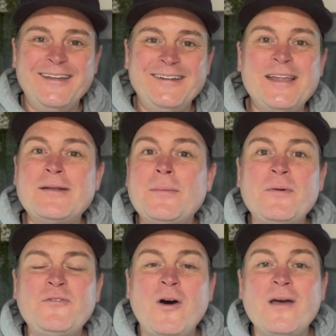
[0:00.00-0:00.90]
Now, number
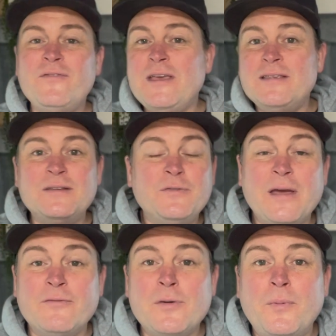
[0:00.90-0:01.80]
5 isn't for
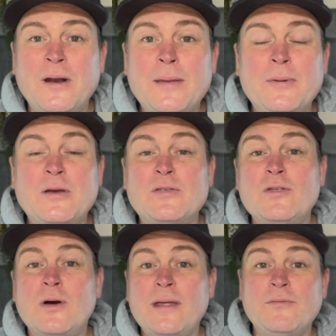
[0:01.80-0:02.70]
everybody, because
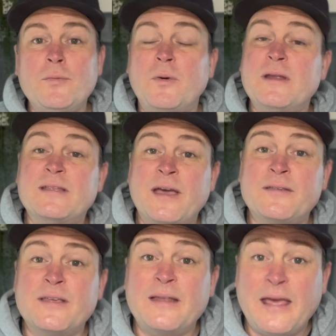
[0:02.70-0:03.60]
not everybody
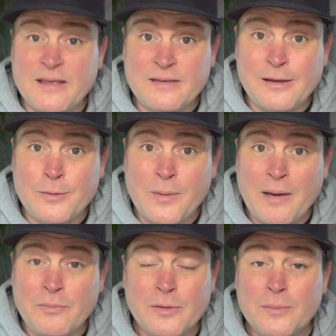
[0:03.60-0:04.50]
takes an esky
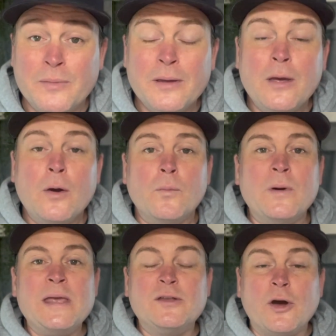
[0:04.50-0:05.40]
away with them.
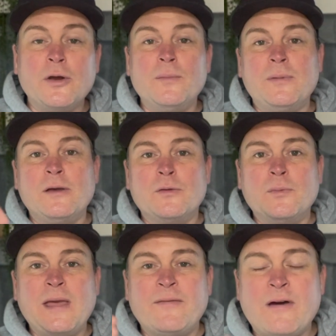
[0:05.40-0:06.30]
We don't, because
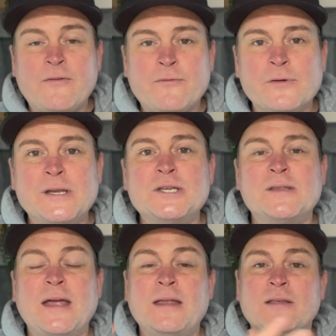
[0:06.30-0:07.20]
we have our fridge
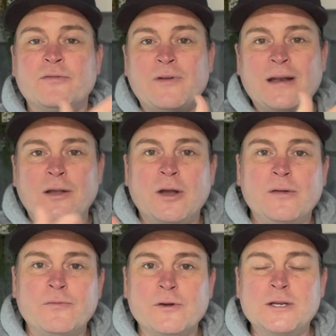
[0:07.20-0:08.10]
that is a front-loading
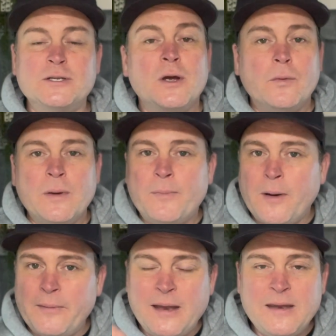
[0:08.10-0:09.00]
fridge. We
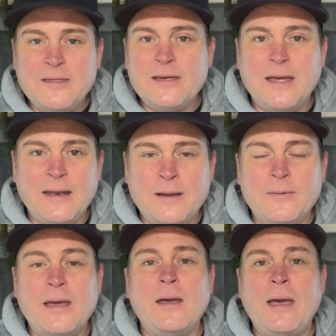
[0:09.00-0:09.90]
pop anything
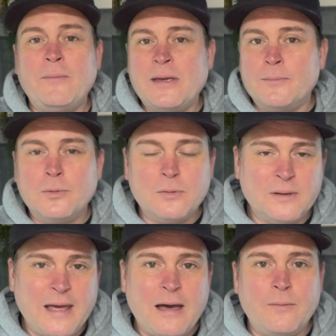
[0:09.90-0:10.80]
anywhere and we can pull it
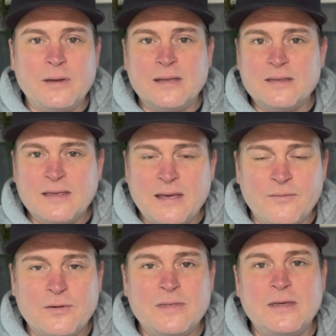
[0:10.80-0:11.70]
out. We can see
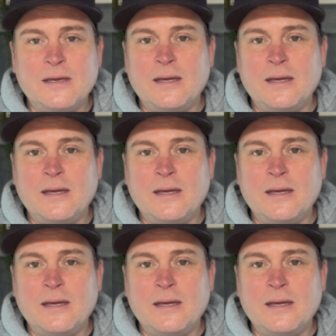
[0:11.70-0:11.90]
everything.